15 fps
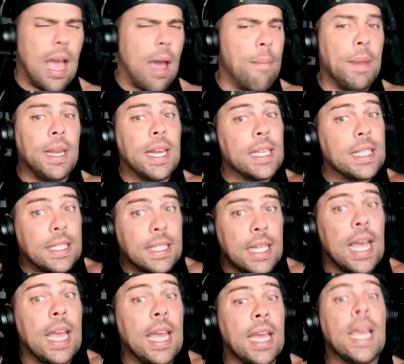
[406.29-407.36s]
I mean, this
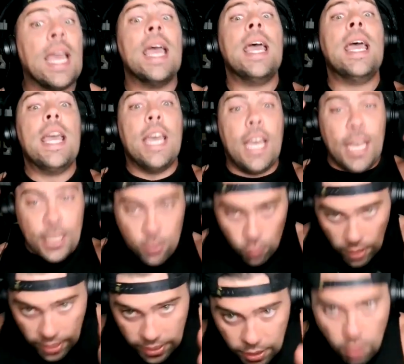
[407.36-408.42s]
thing is
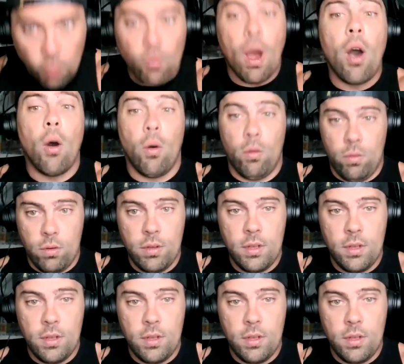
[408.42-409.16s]
ready to roll.